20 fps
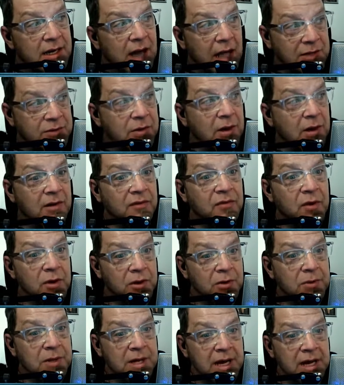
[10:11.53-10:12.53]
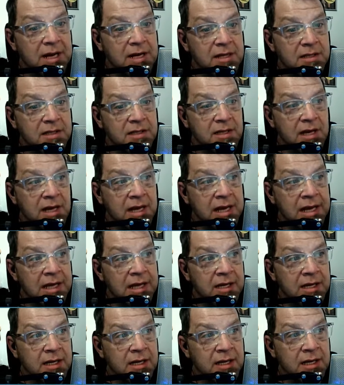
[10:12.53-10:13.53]
what I refer to it as.
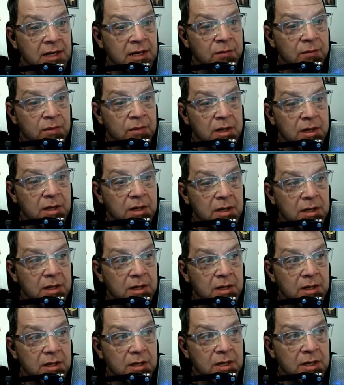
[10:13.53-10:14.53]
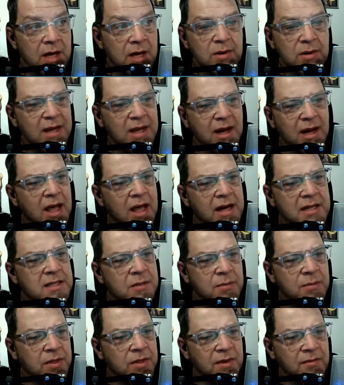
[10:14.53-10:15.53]
And I don't get a lot of
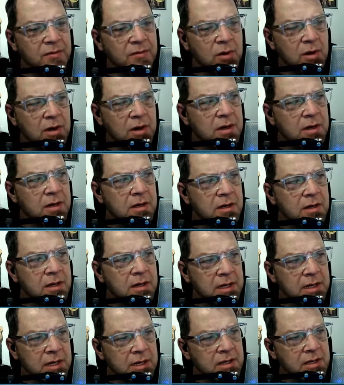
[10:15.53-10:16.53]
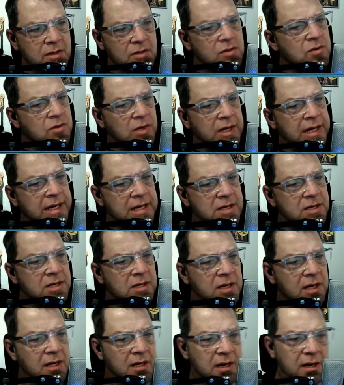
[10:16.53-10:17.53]
sympathy for it. It's
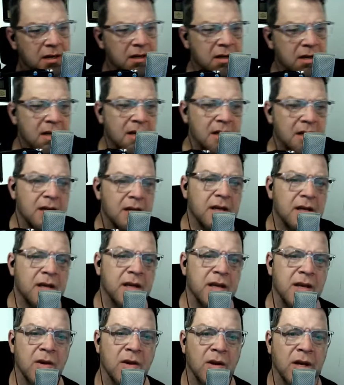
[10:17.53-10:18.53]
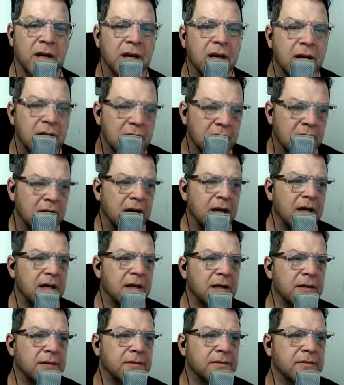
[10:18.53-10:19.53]
strange. I like,
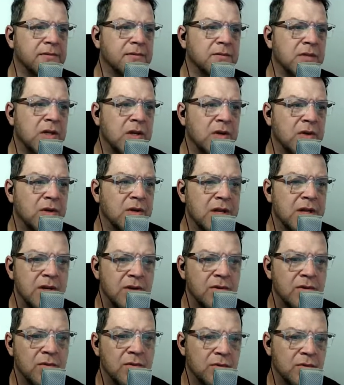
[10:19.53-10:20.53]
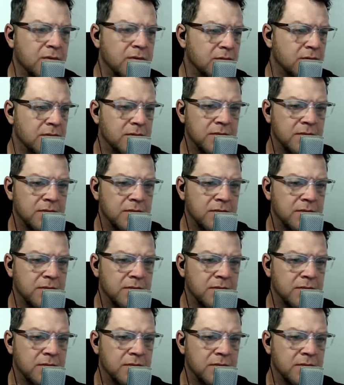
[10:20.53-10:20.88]
can you,